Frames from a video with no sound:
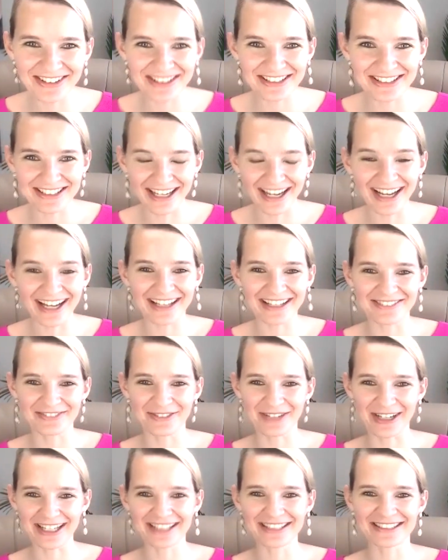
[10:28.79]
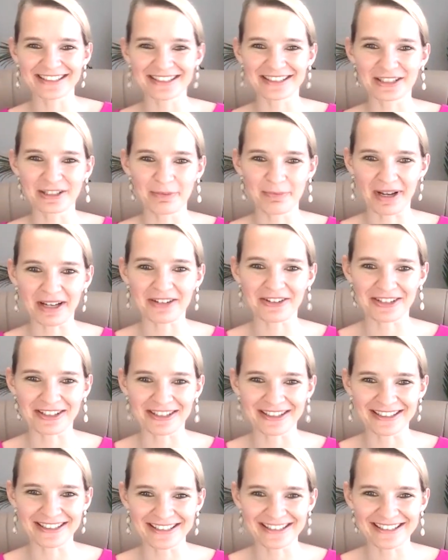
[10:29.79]
you wait, the better
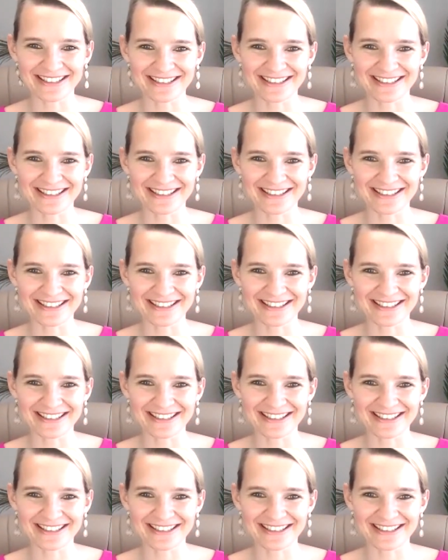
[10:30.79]
it is.